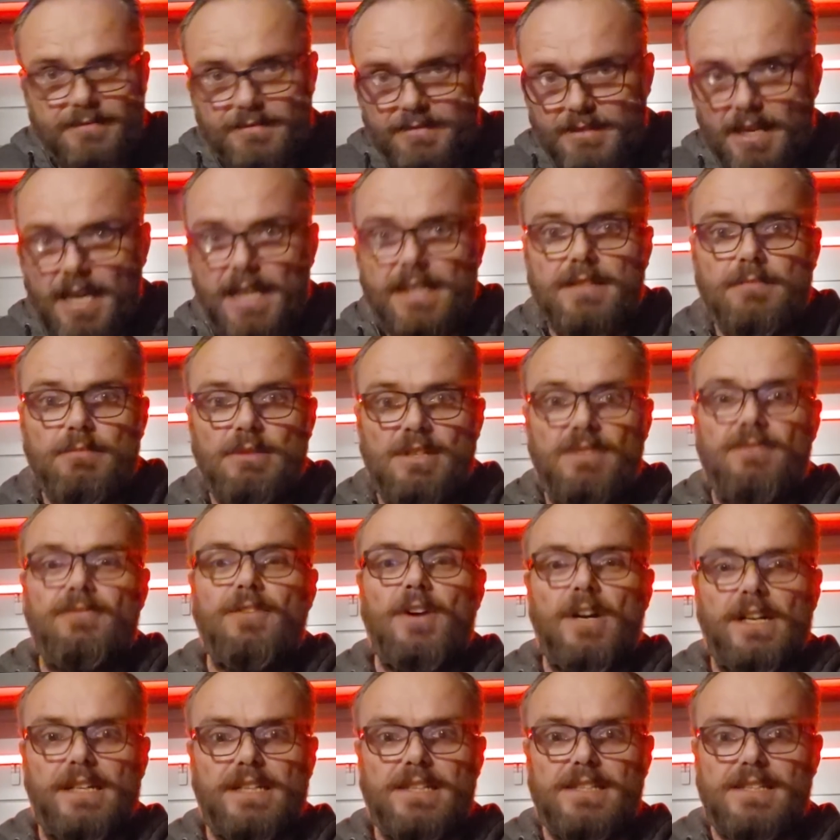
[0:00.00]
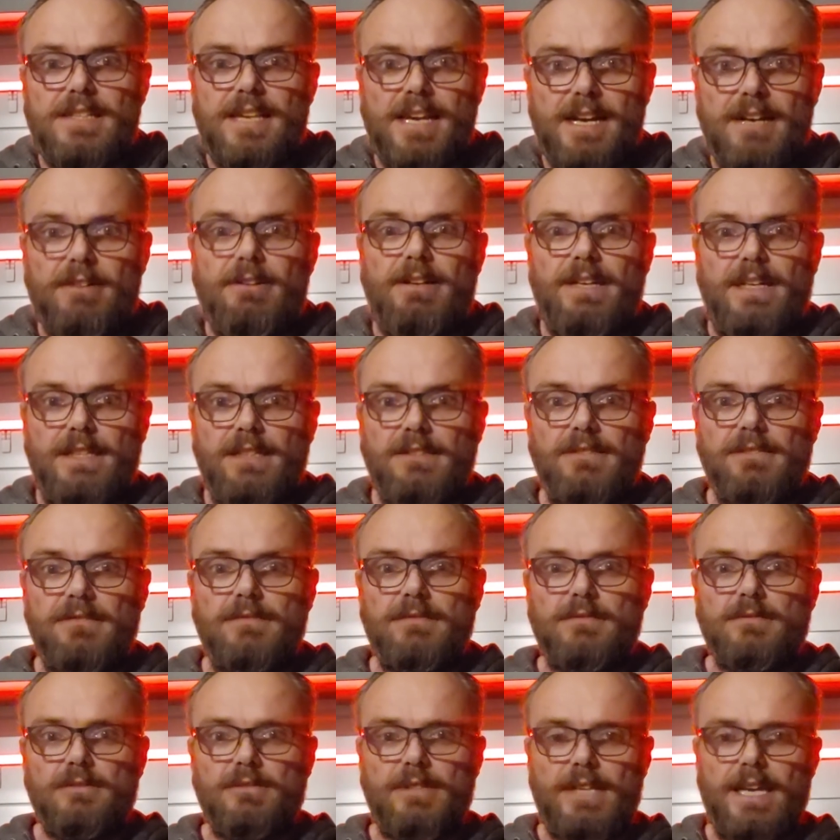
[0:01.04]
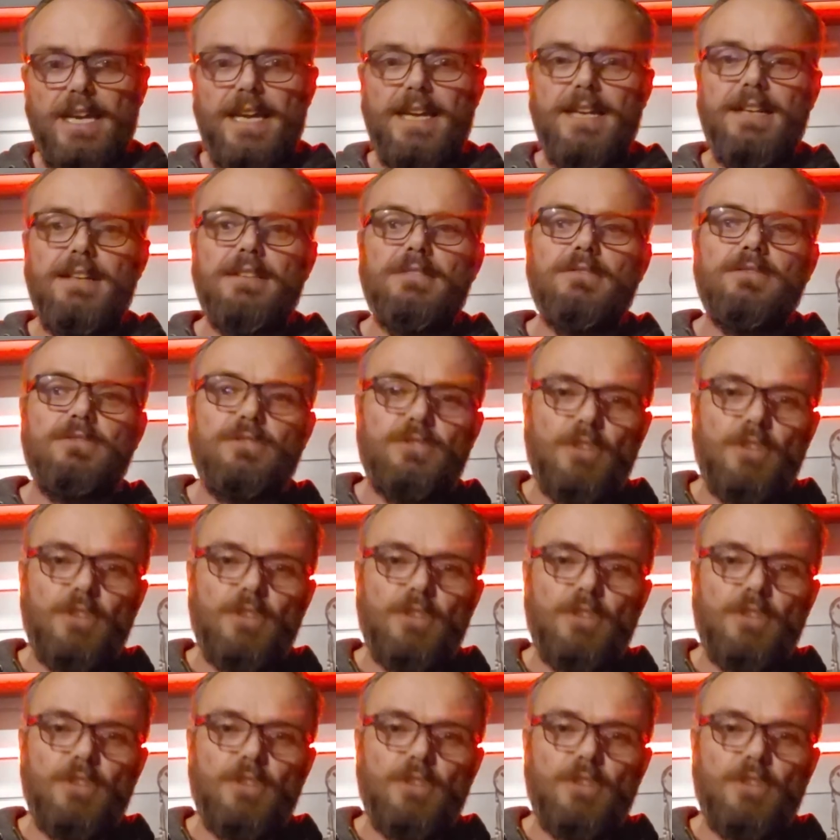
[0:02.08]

That can be fucking scary, okay?